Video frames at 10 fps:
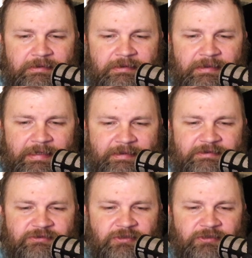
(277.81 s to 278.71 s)
at the
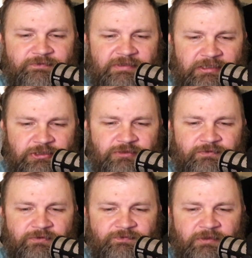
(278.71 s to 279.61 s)
start of each of
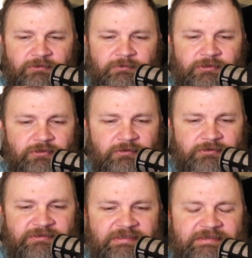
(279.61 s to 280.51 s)
your following
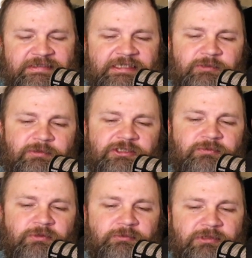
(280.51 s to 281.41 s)
turns, this gains
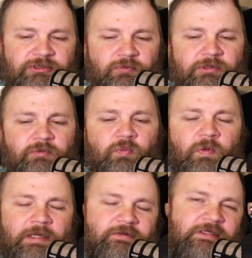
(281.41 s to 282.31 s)
+1/+1
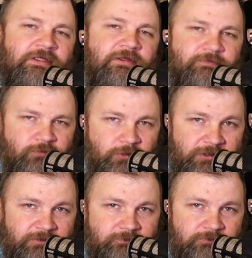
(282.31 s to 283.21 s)
while in the Void.
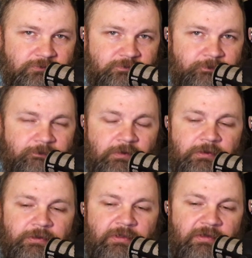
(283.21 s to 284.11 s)

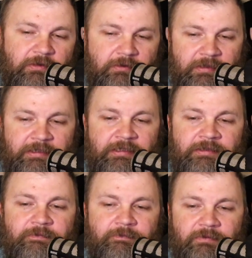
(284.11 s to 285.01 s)
Again,
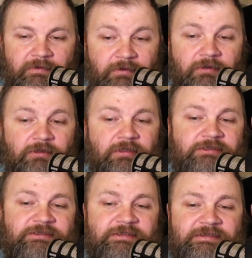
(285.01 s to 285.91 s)
there are cards
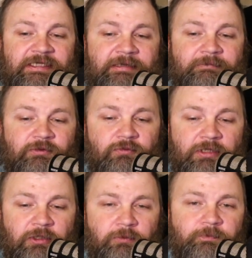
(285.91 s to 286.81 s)
in this game to
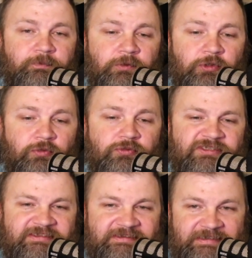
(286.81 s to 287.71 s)
help you
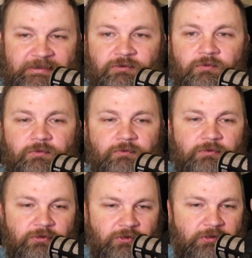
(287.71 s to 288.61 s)
cycle
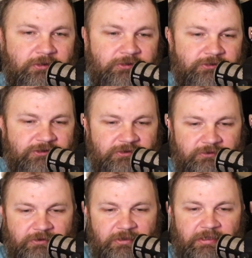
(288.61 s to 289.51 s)
cards.
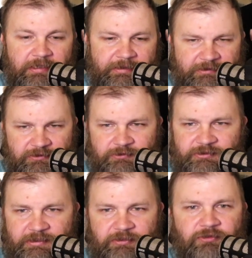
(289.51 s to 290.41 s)
And this looks
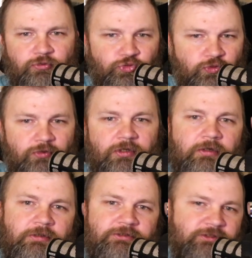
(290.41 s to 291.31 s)
like a neutral
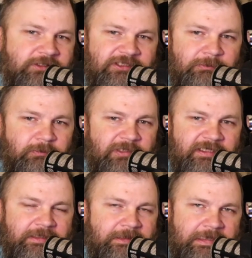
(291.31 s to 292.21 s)
card, so this can be played
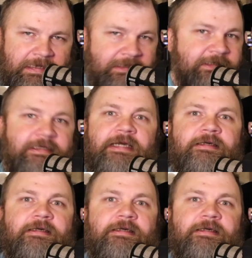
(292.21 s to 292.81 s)
in any deck.